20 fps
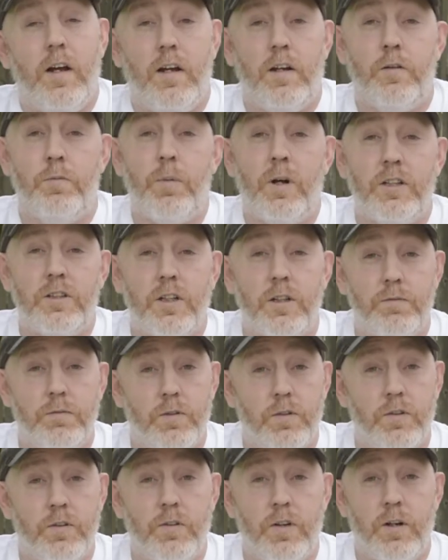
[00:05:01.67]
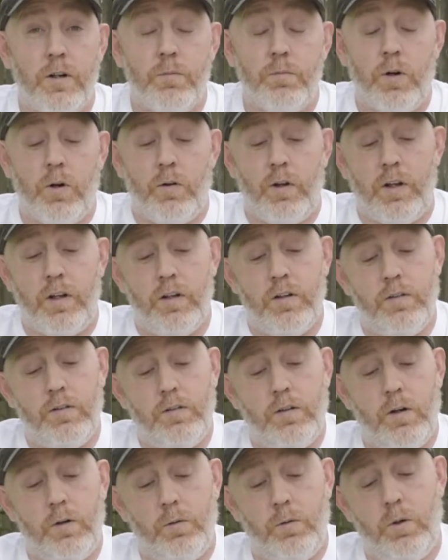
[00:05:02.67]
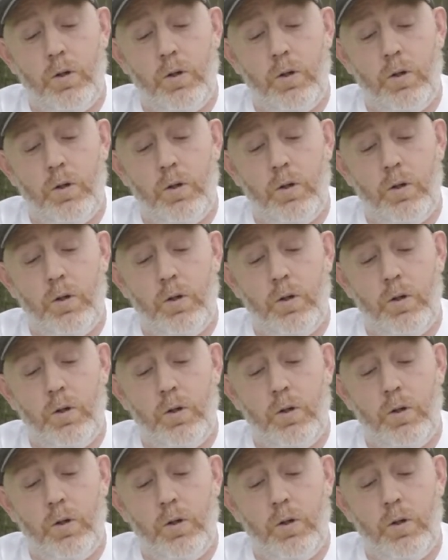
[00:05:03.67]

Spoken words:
especially for the ceremony. So